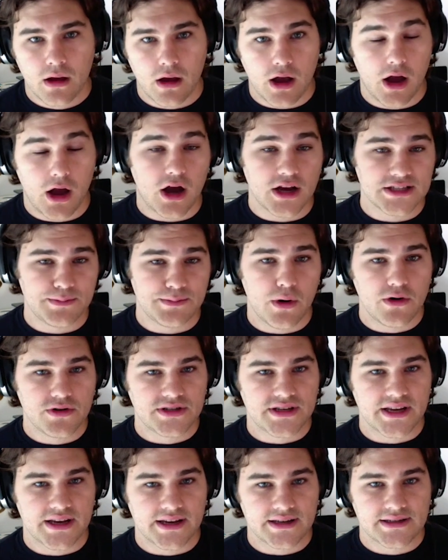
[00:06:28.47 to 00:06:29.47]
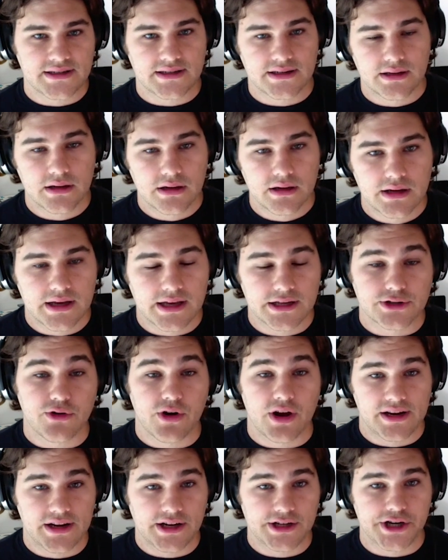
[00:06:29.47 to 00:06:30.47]
Osmosis is
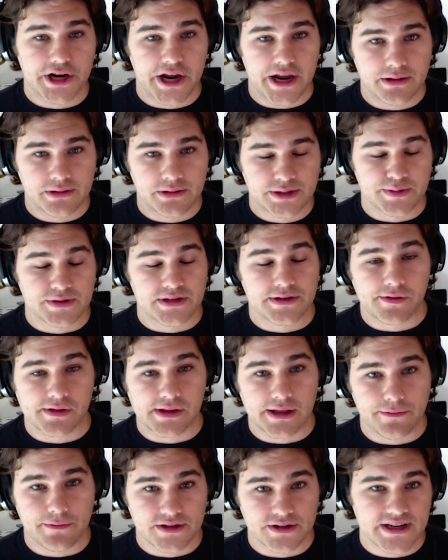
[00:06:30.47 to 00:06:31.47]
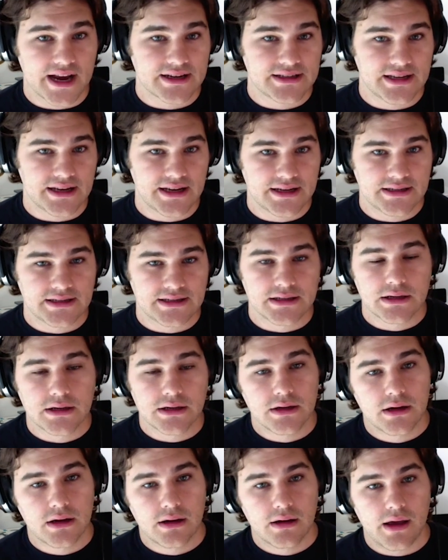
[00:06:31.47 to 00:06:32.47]
creating a chain specifically for DEXs.
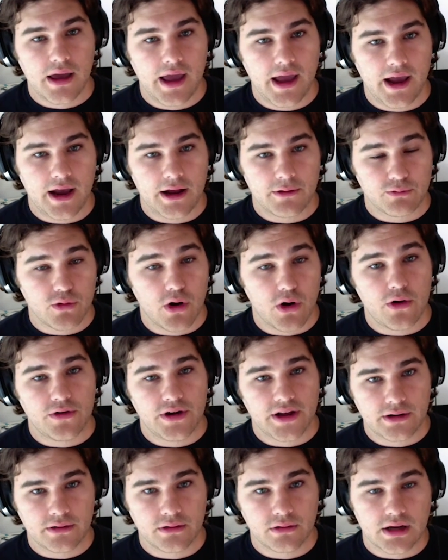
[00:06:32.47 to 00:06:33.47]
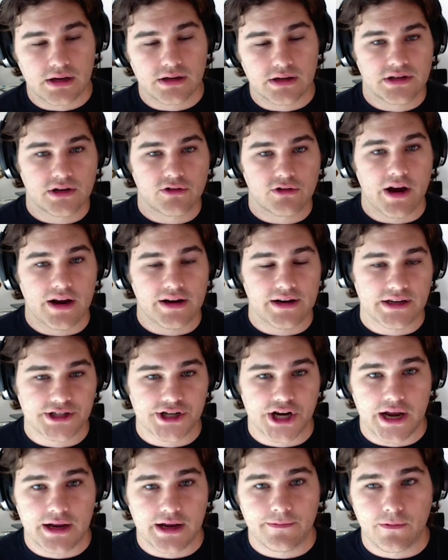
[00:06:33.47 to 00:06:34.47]
And Ronin is creating a
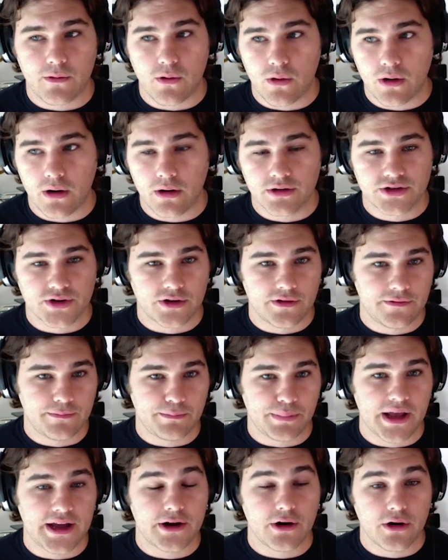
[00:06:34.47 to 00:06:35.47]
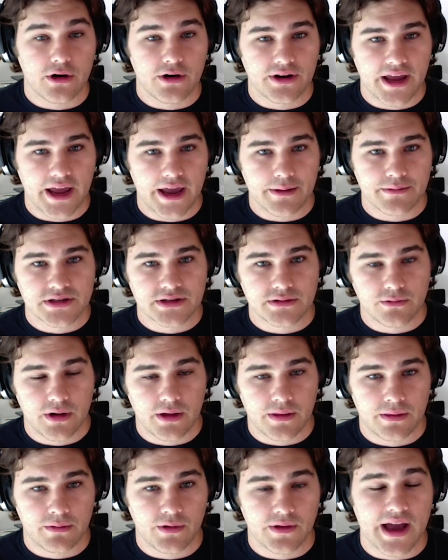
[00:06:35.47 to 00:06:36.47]
chain for sort of play-to-earn games
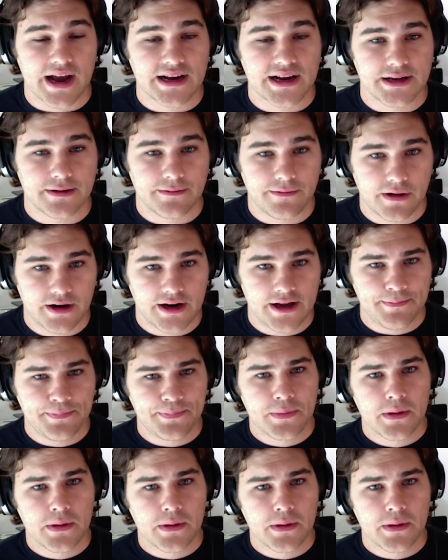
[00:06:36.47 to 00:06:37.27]
with Axie Infinity.